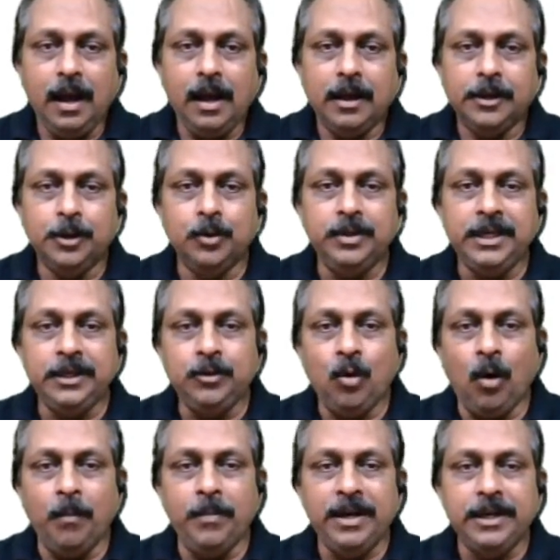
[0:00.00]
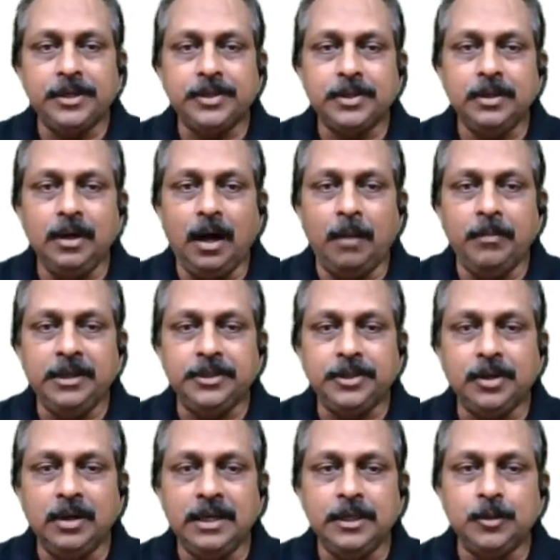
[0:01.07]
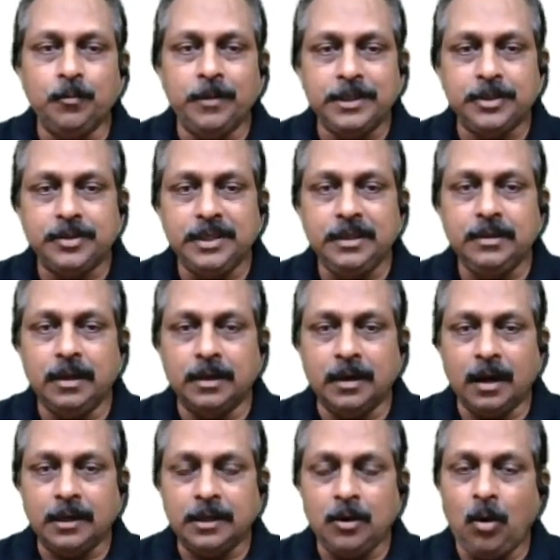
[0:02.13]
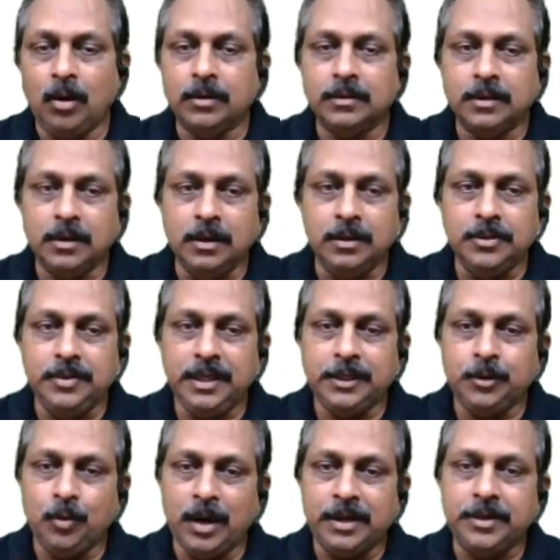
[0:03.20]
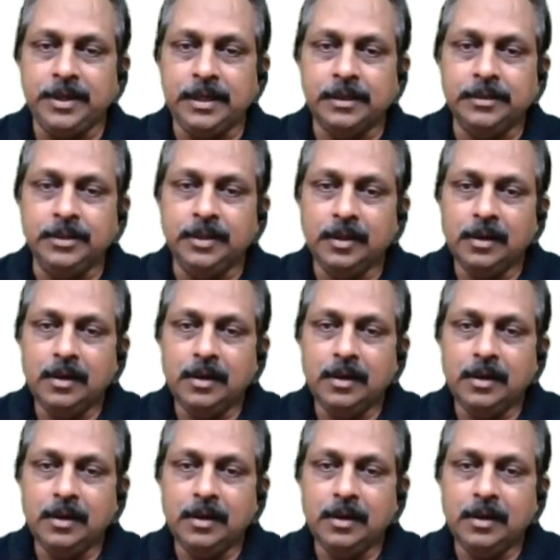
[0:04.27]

Union Home Minister Amit Shah is visiting Karnataka on Thursday to attend